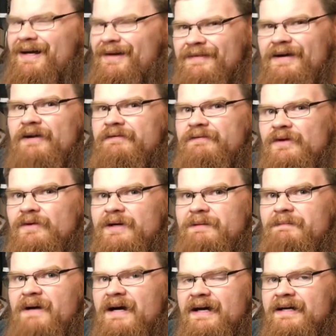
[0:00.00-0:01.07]
I've got a few
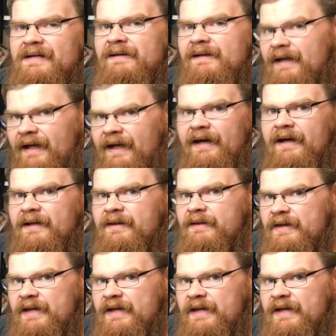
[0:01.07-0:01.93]
in mind, and